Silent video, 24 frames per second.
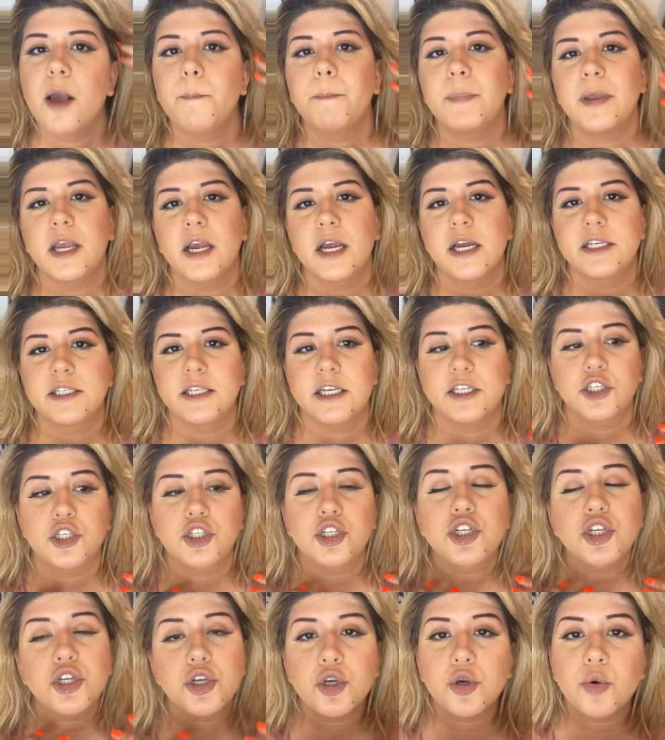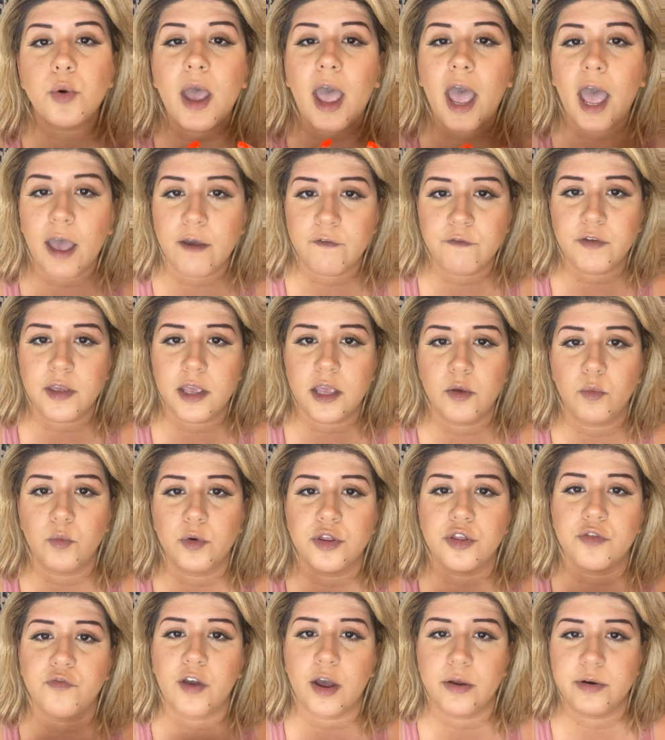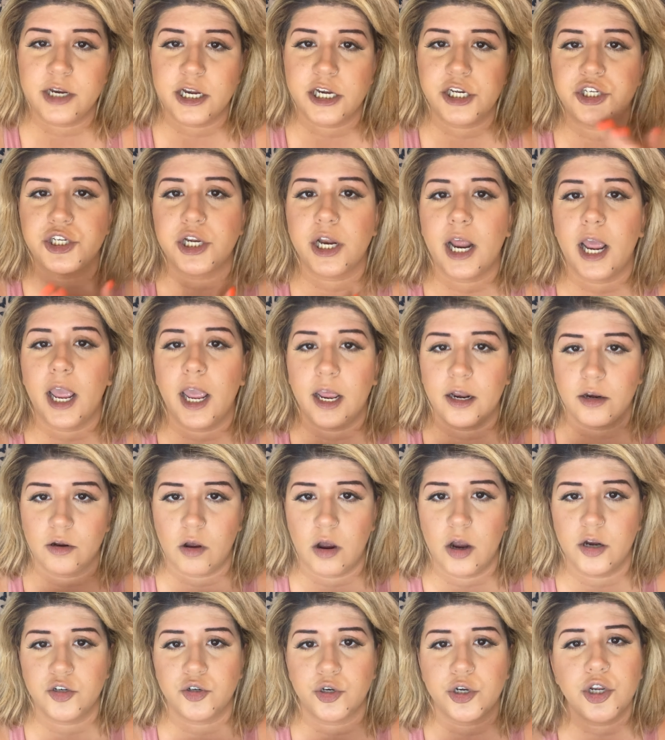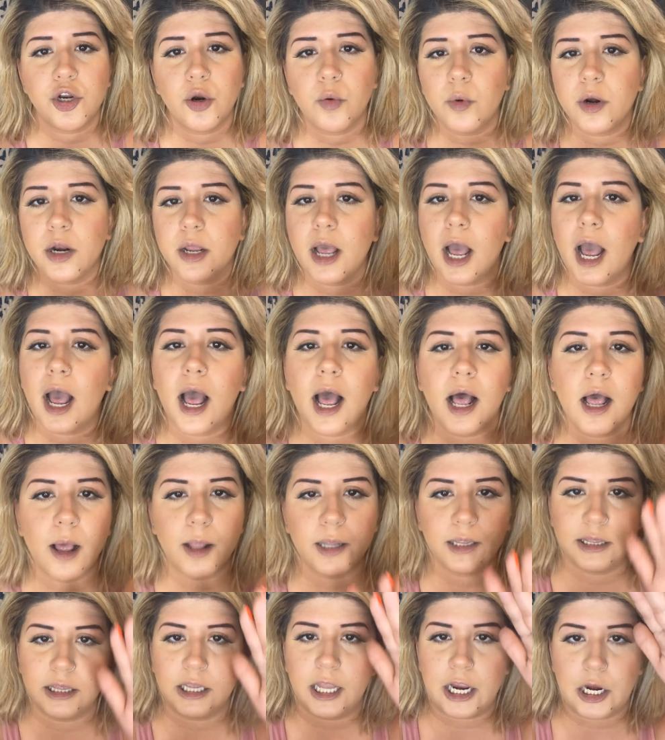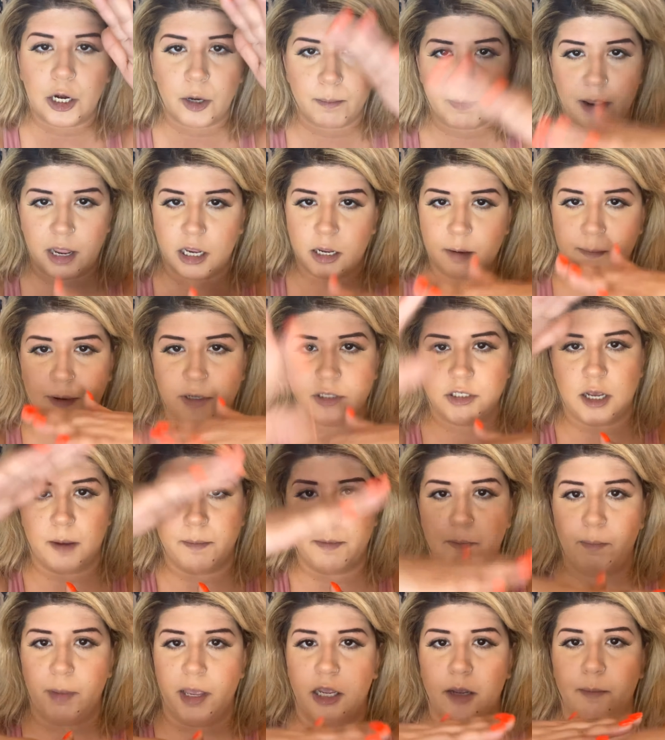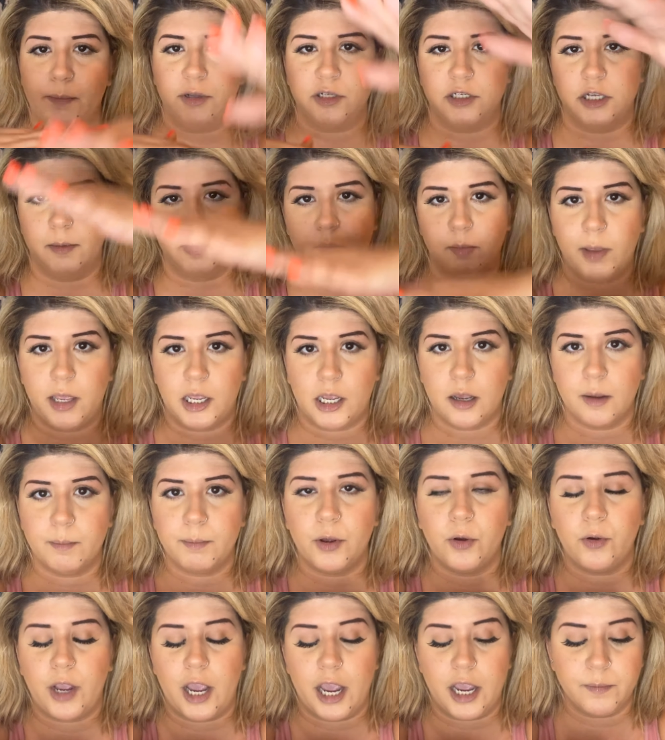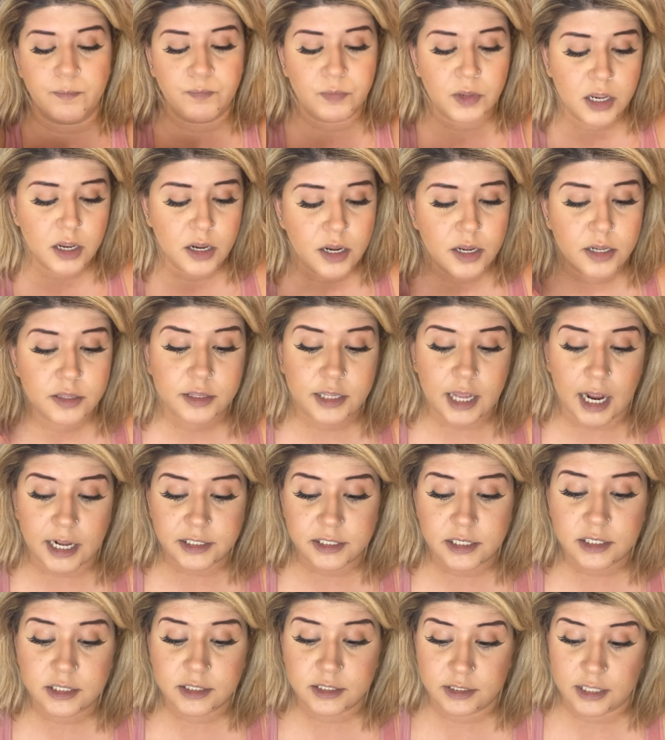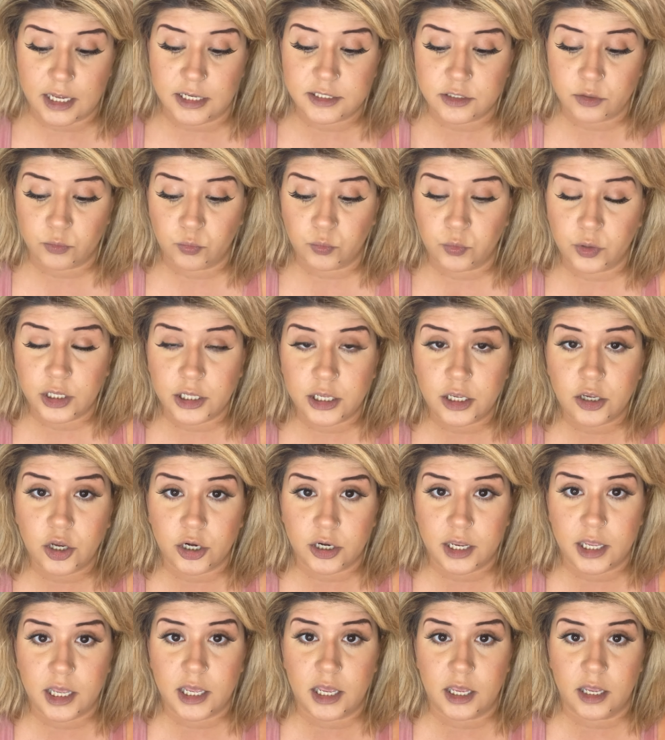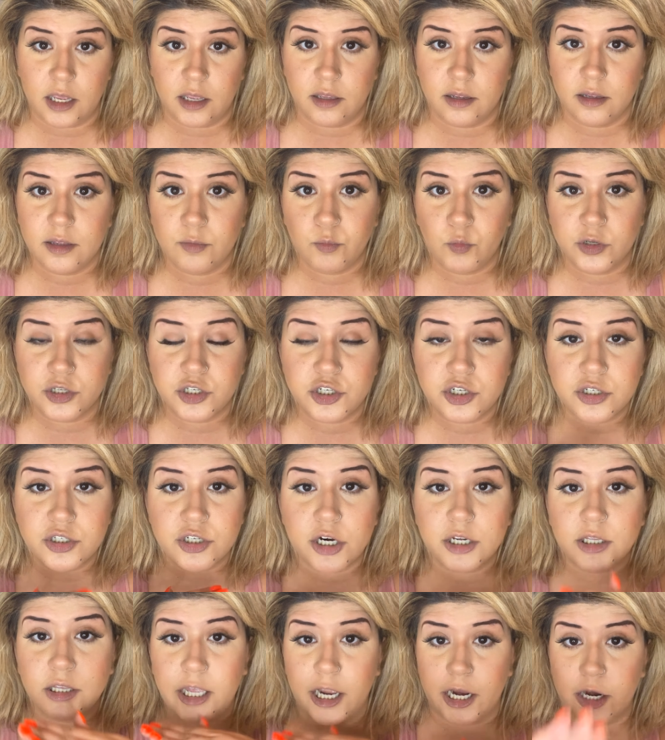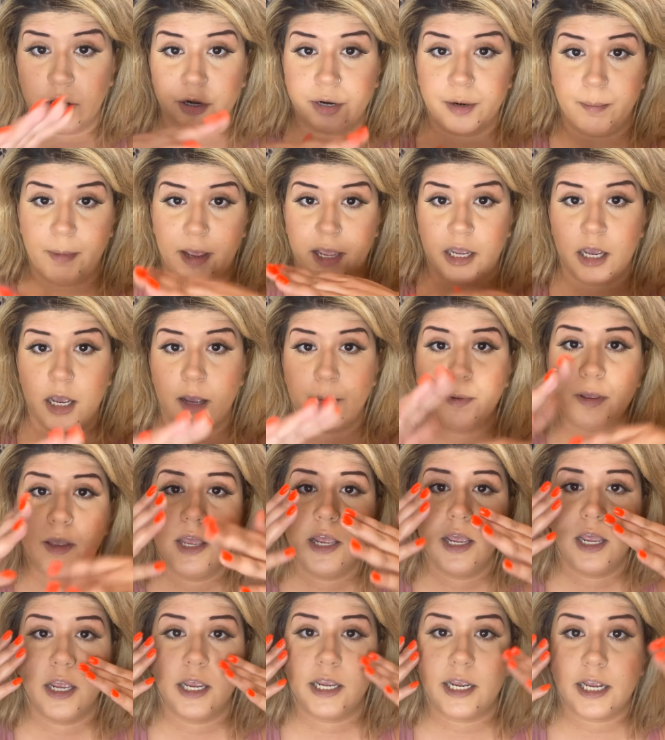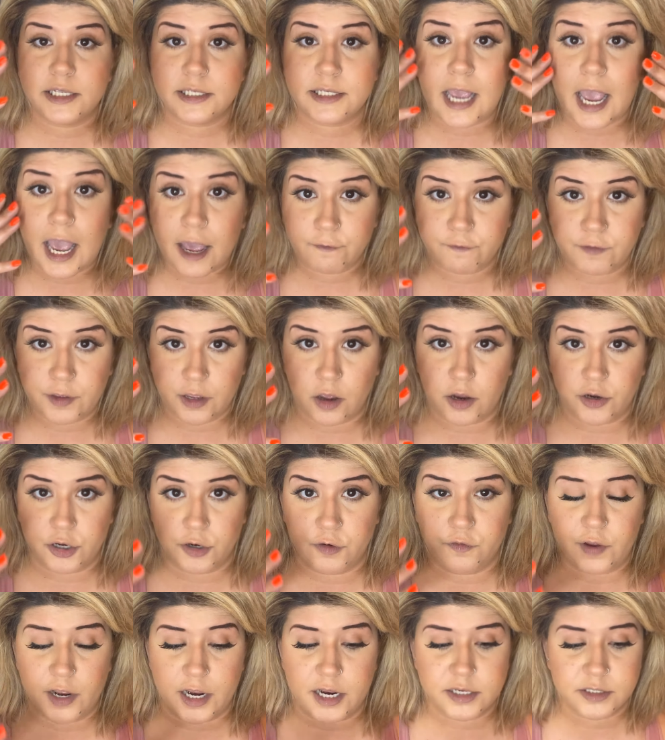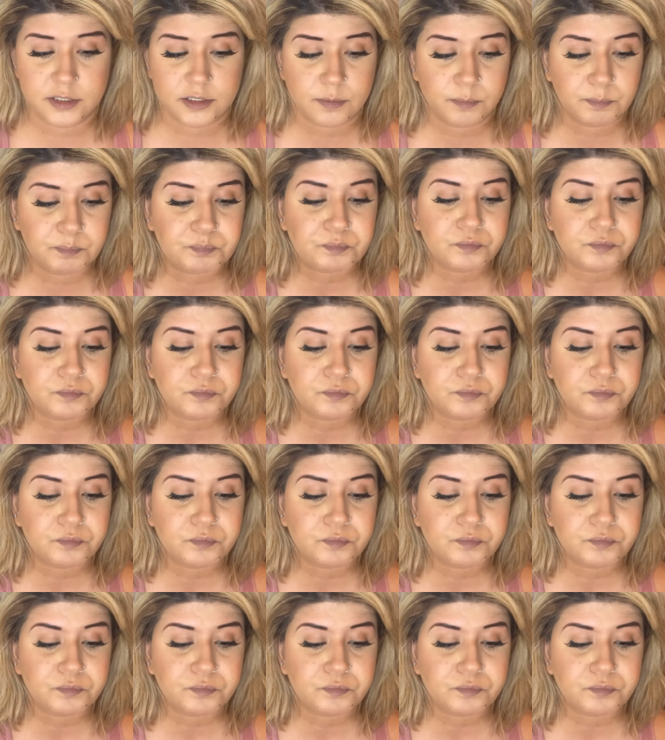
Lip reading: because it's too heavy with foundation and contour. You don't want to layer makeup on top of makeup on top of makeup, okay? That's a really good key. Once you start layering makeup, it gets heavy on your face.